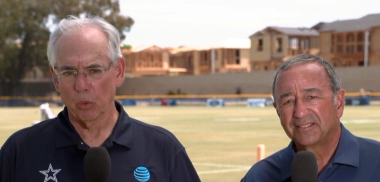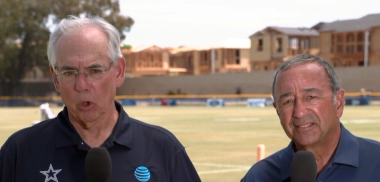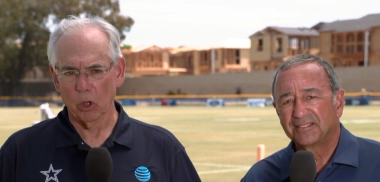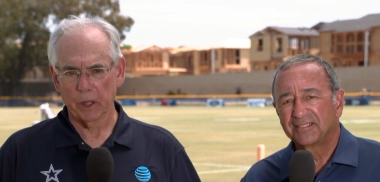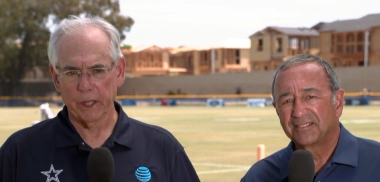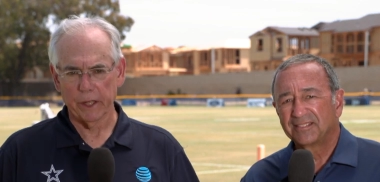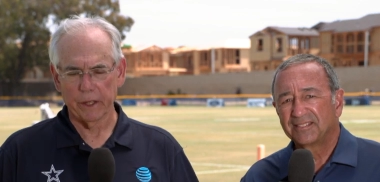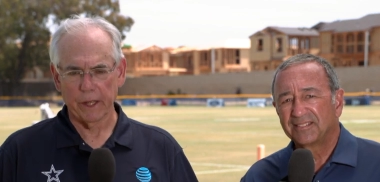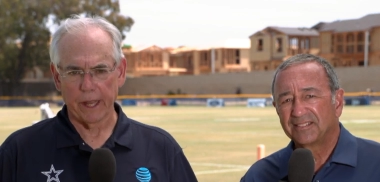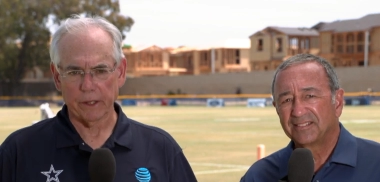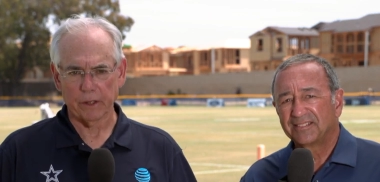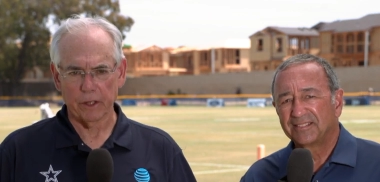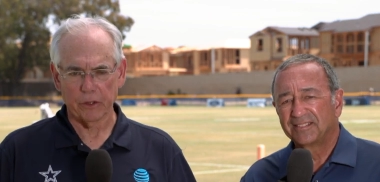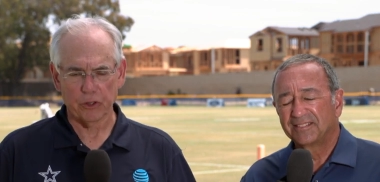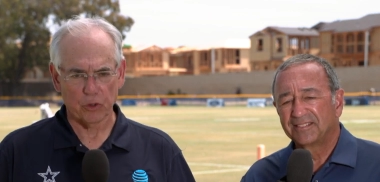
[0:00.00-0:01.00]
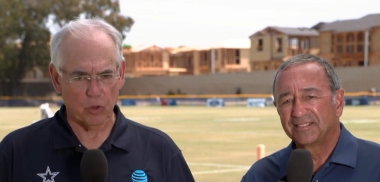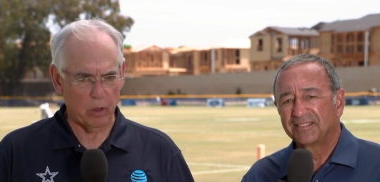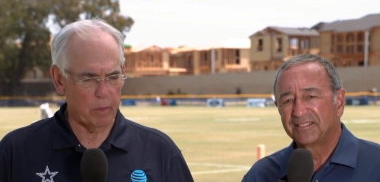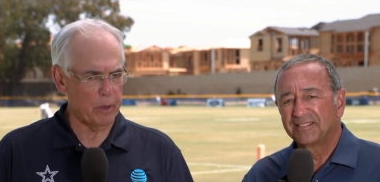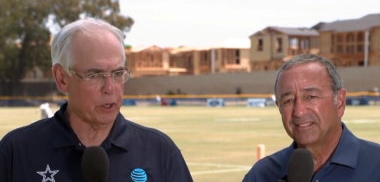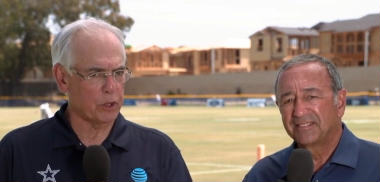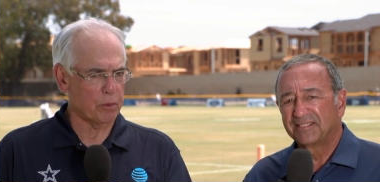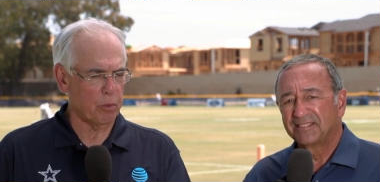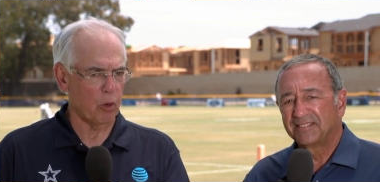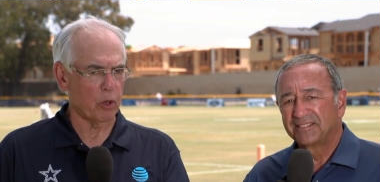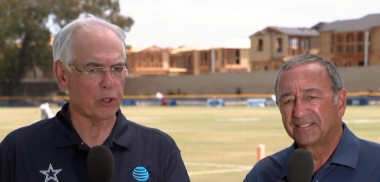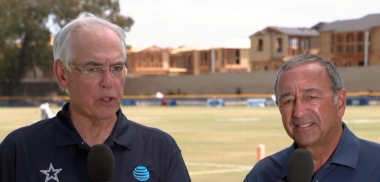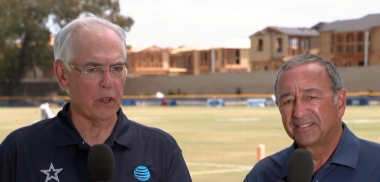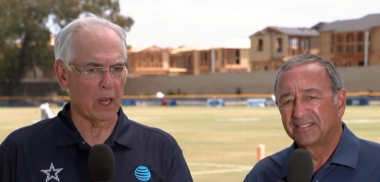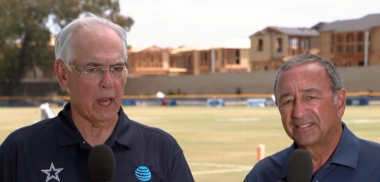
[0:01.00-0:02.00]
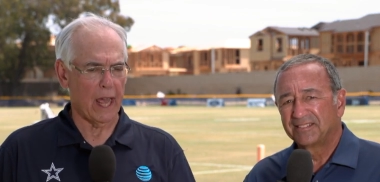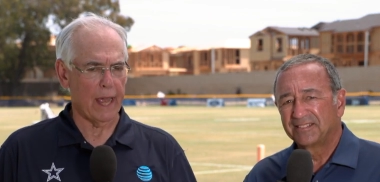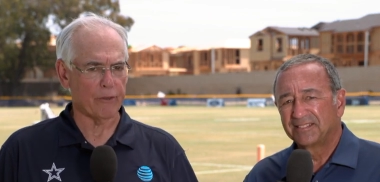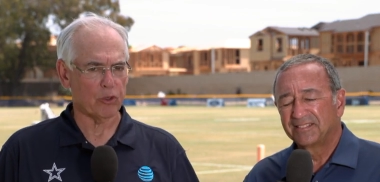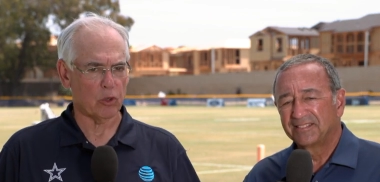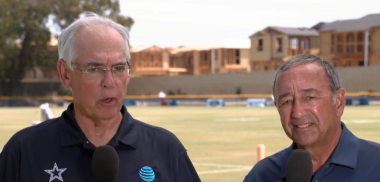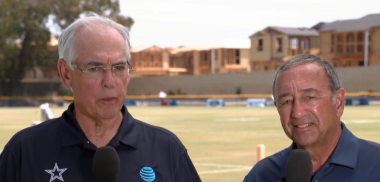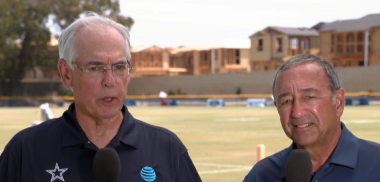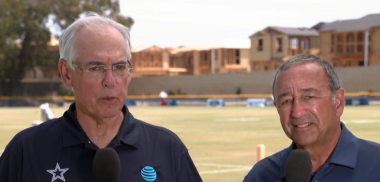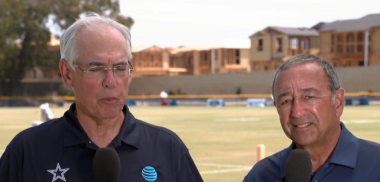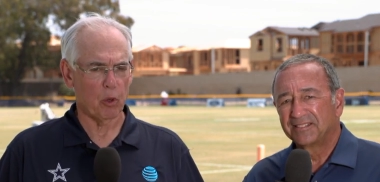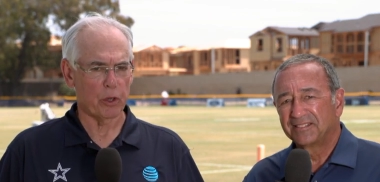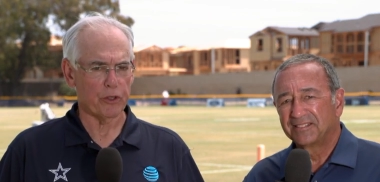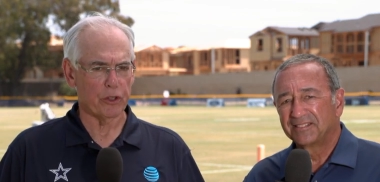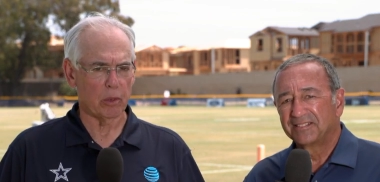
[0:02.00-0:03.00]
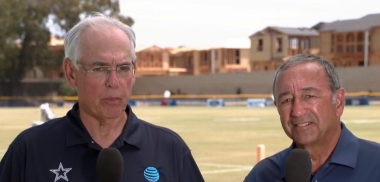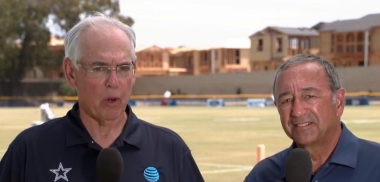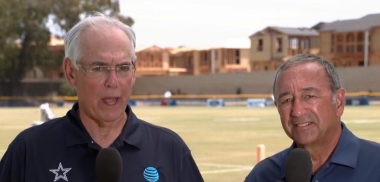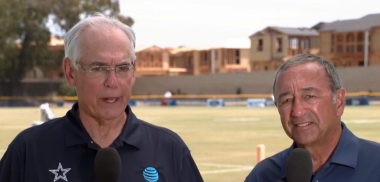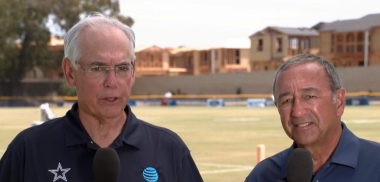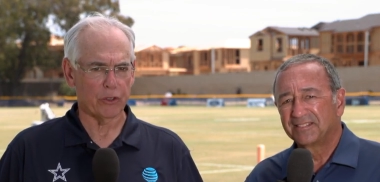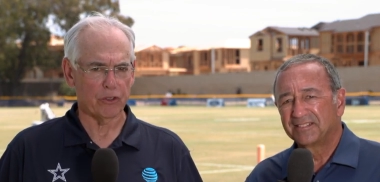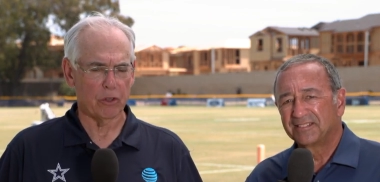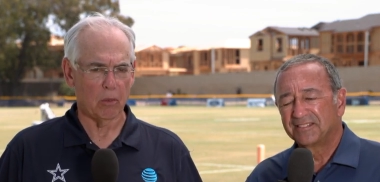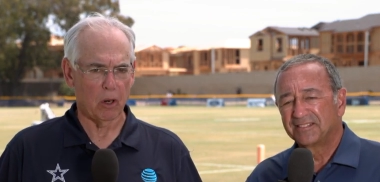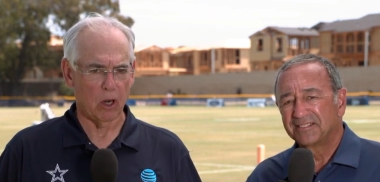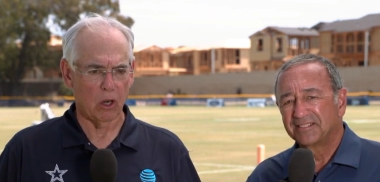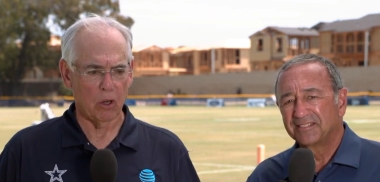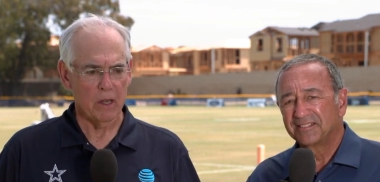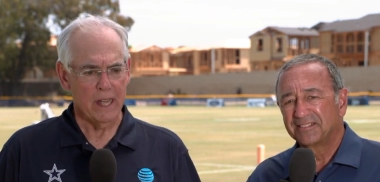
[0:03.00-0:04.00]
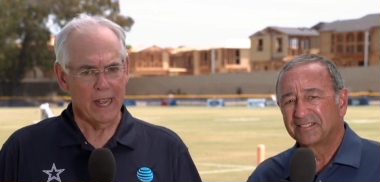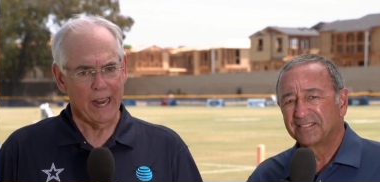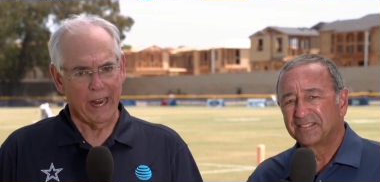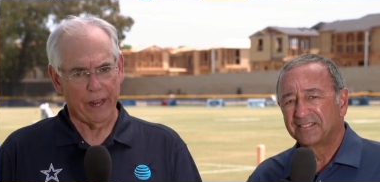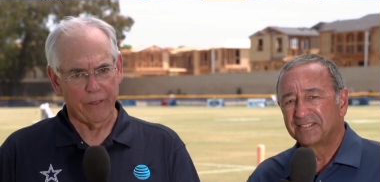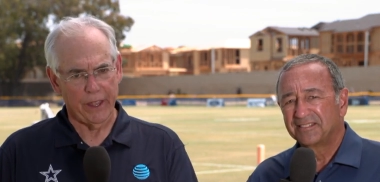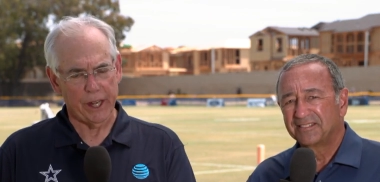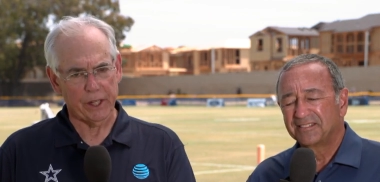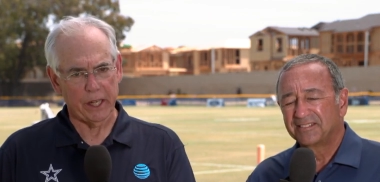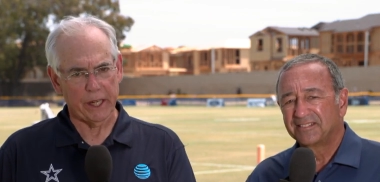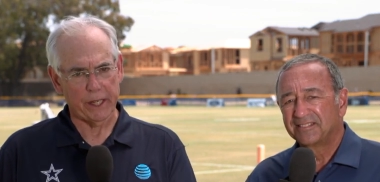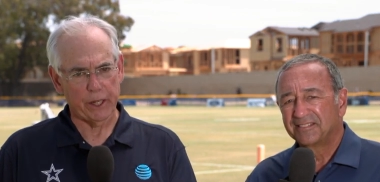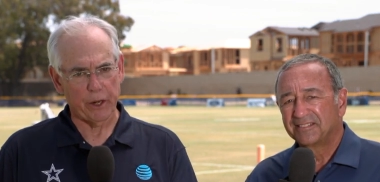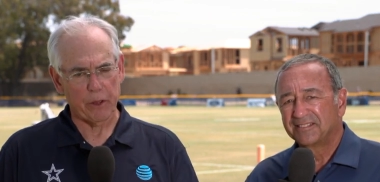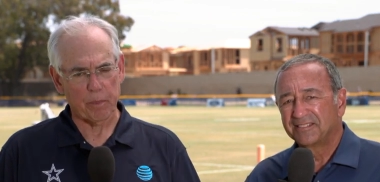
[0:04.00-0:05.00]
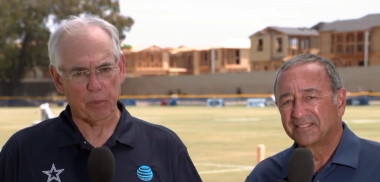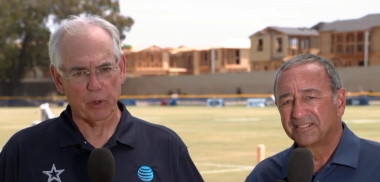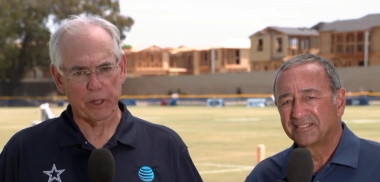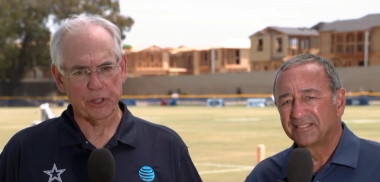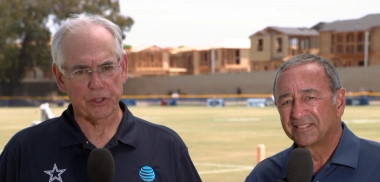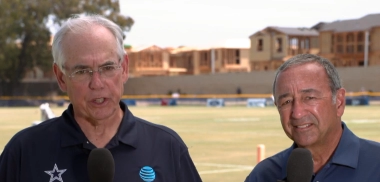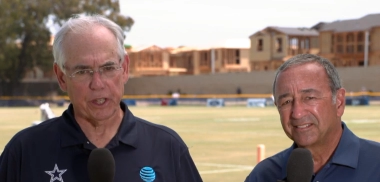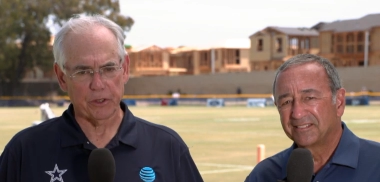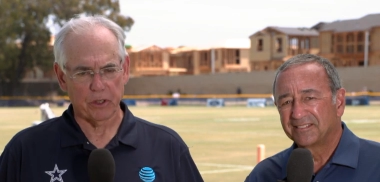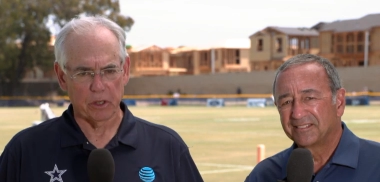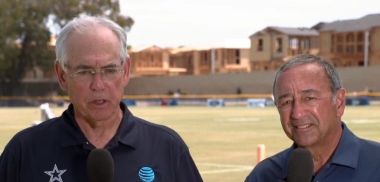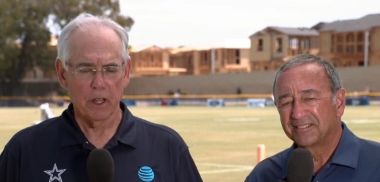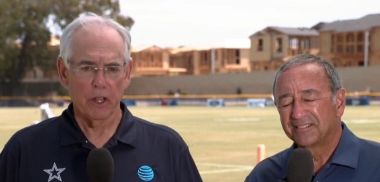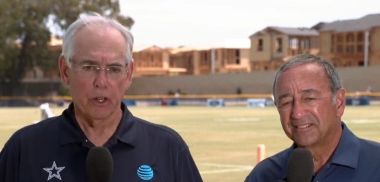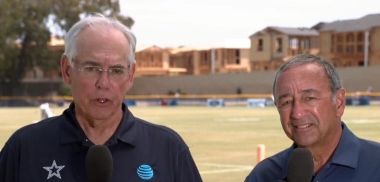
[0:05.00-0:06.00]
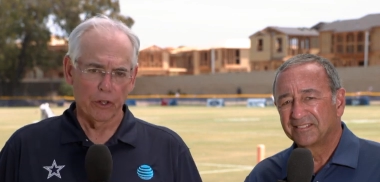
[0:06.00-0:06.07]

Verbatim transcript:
Speaker 1: work in that uh, scrimmage portion, the live scrimmage portion of practice tomorrow, and then on into the preseason.